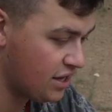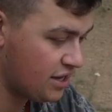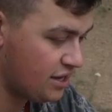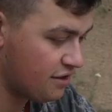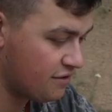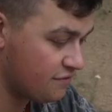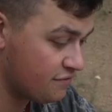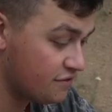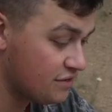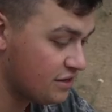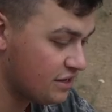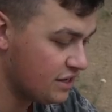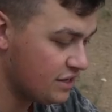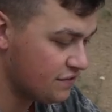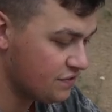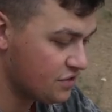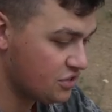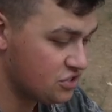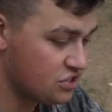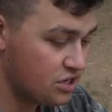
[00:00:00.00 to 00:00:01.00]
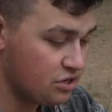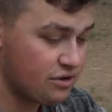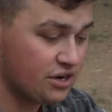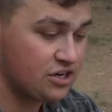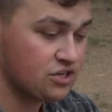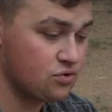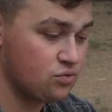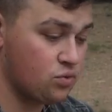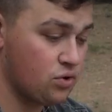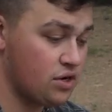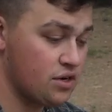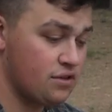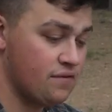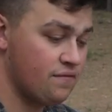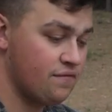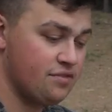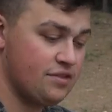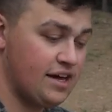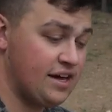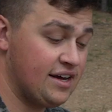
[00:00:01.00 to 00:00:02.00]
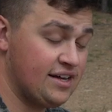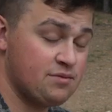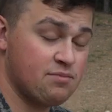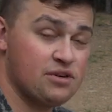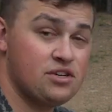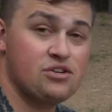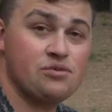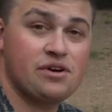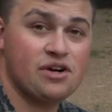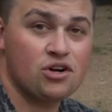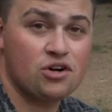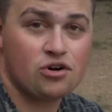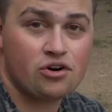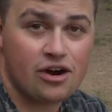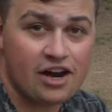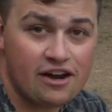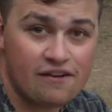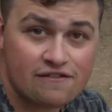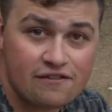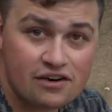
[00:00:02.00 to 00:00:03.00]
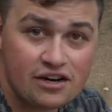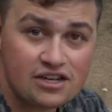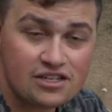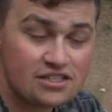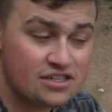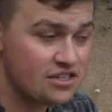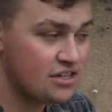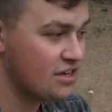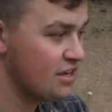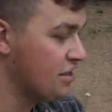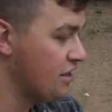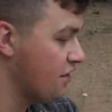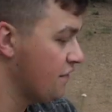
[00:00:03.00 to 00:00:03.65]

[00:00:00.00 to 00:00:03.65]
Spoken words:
have a generation 1 that has been doing great for us.